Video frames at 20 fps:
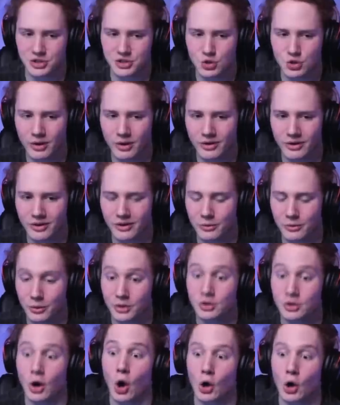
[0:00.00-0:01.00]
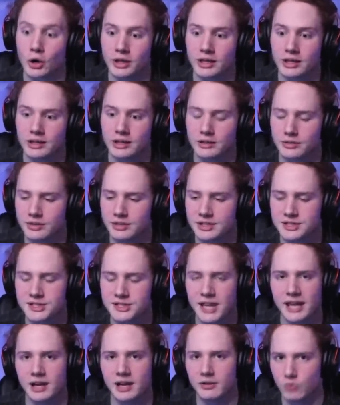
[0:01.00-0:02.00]
Twitter regarding the
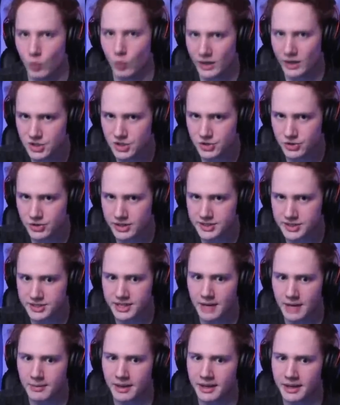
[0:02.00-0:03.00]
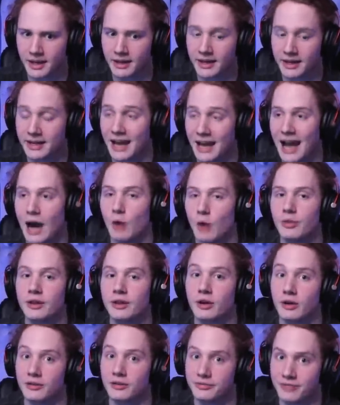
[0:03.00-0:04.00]
state of win streaks in Dead by Daylight and how they
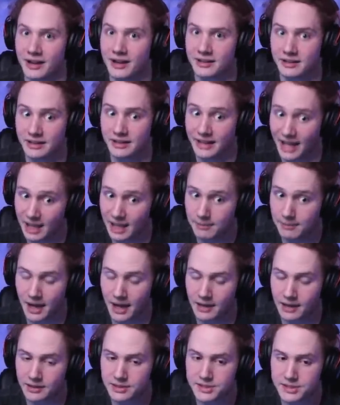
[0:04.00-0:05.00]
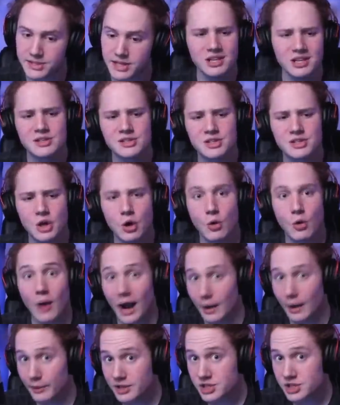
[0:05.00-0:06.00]
are affecting game balance. So
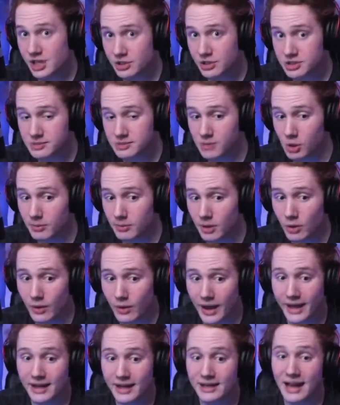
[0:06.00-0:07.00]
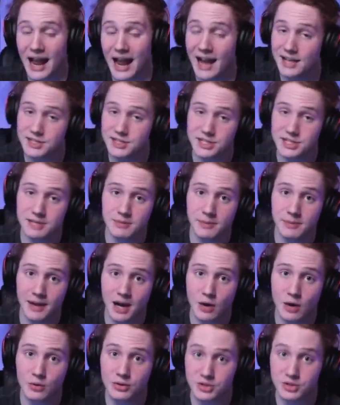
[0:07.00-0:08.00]
I reached out to Momo and asked him
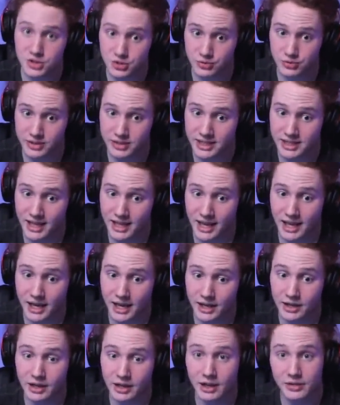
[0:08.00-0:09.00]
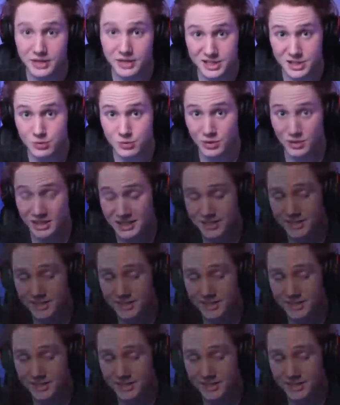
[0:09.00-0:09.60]
about the streak, and uh, this is what he